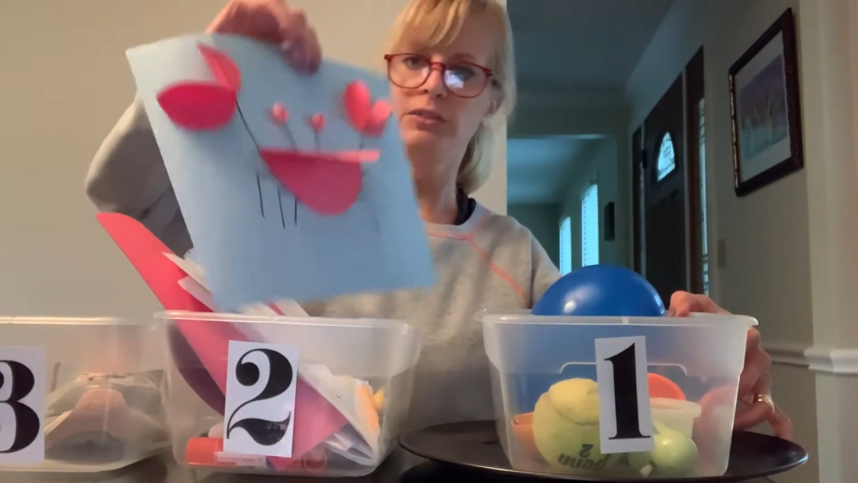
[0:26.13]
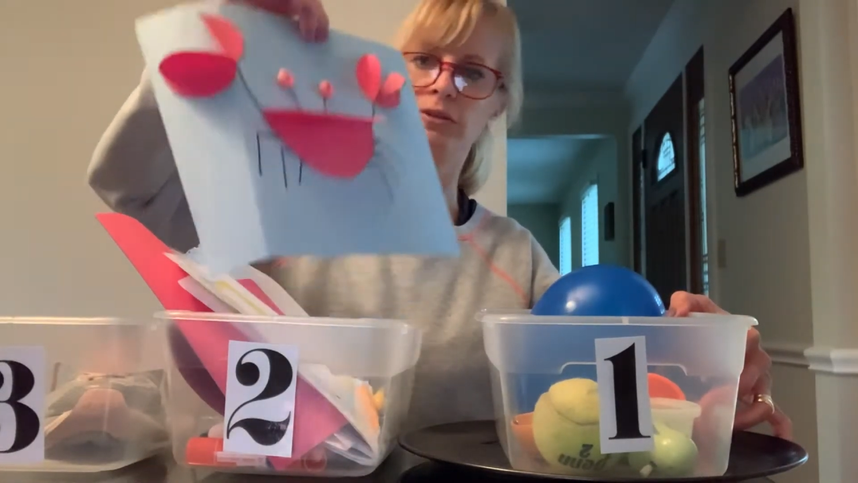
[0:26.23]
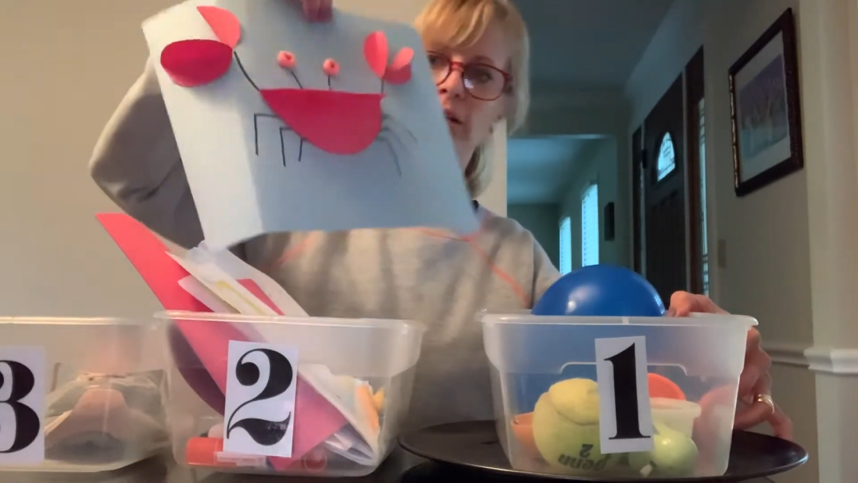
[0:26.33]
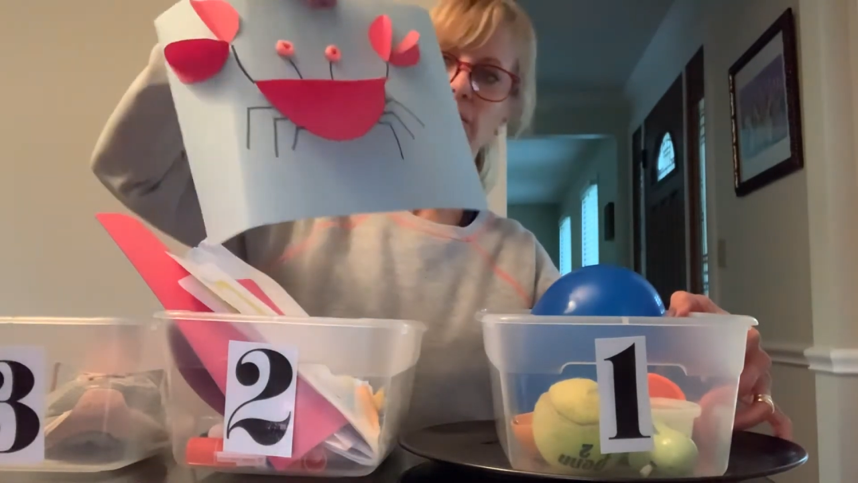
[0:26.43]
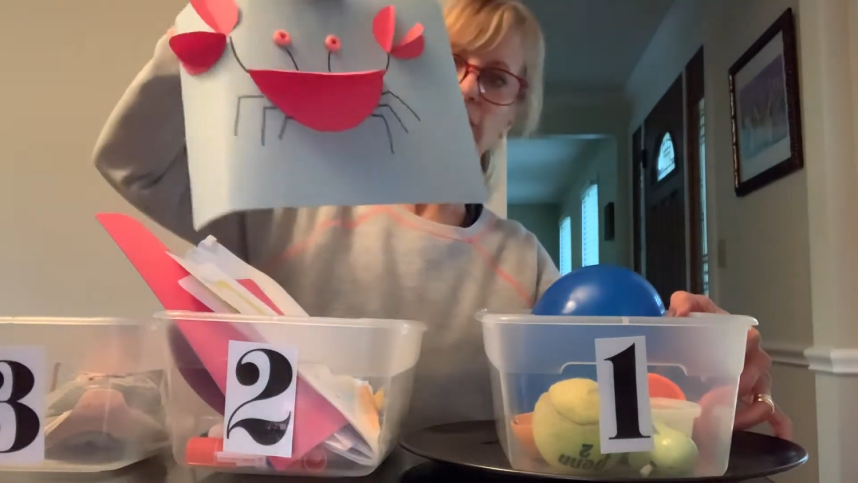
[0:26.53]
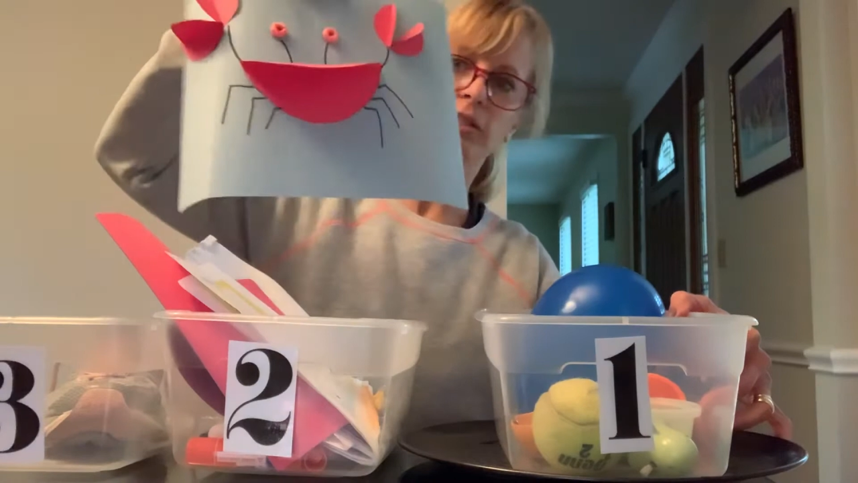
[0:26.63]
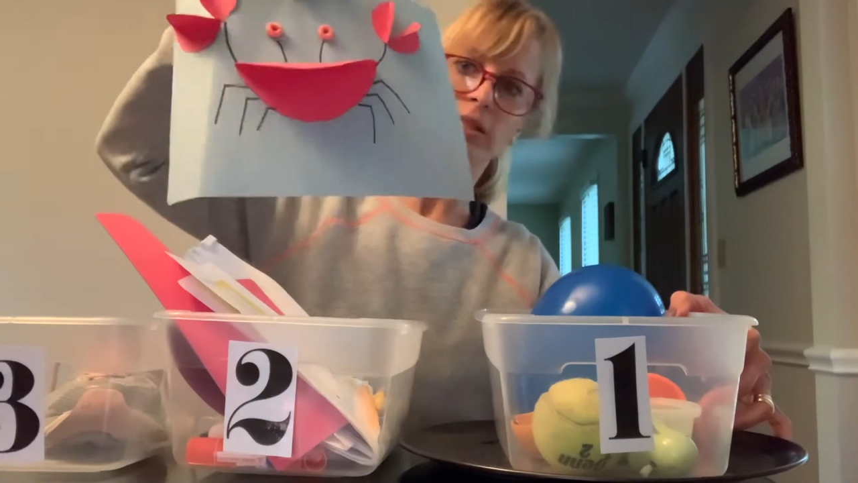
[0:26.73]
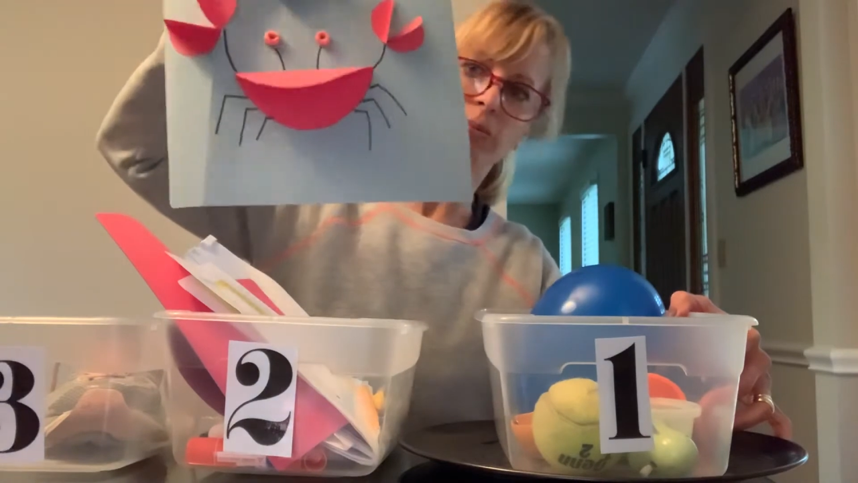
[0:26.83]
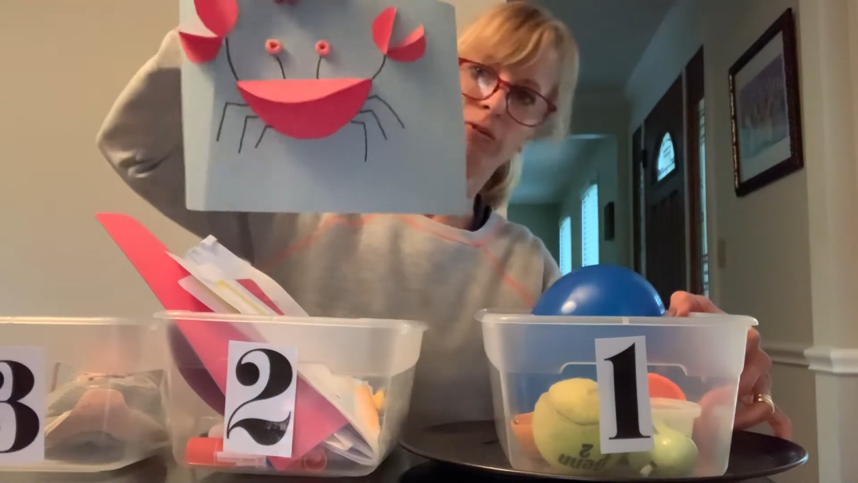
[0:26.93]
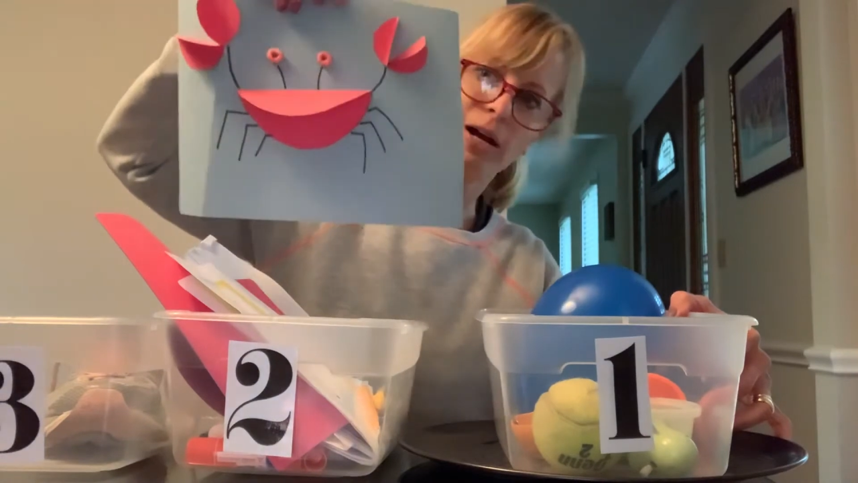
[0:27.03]
week with
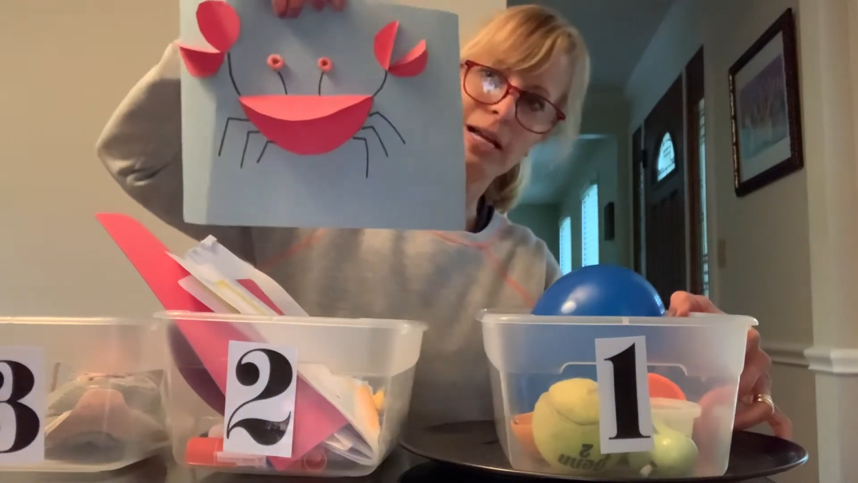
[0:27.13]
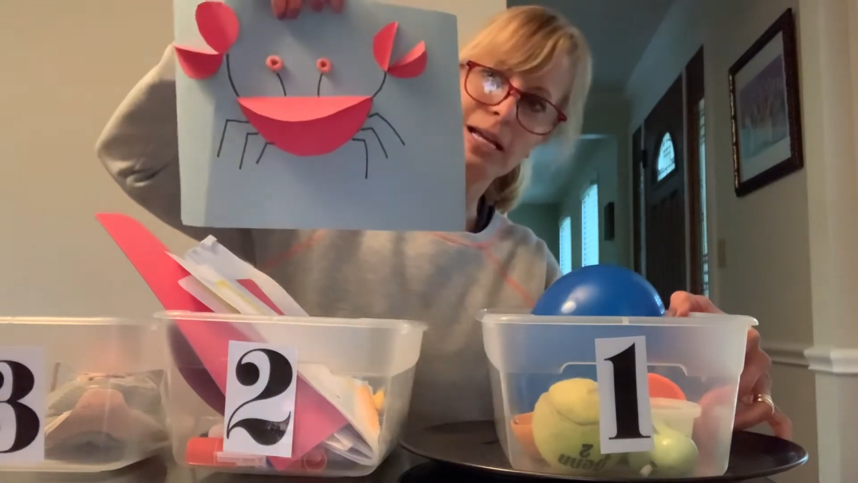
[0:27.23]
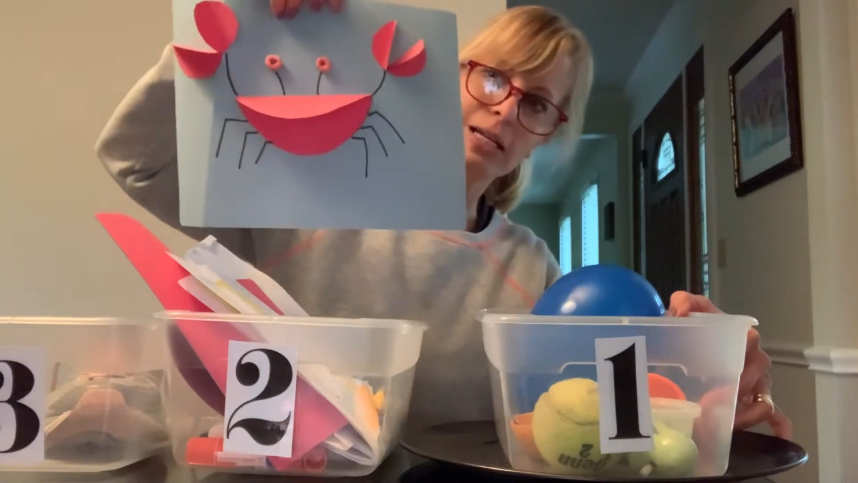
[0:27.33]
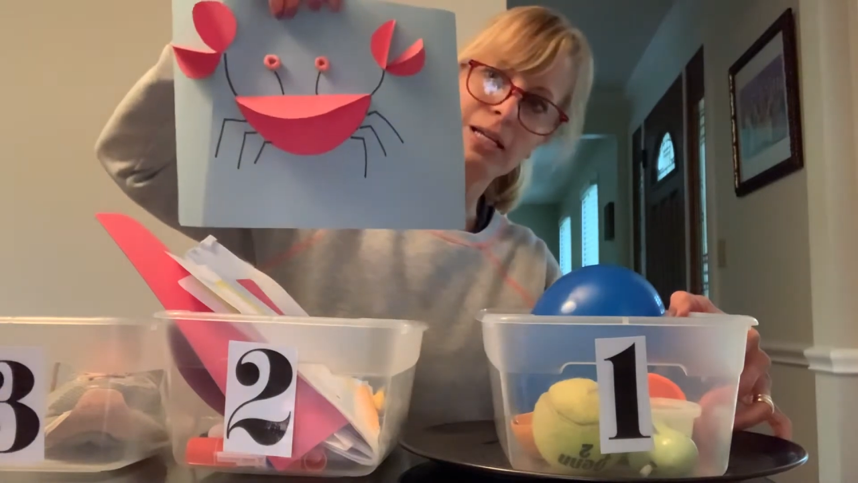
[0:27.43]
some writing.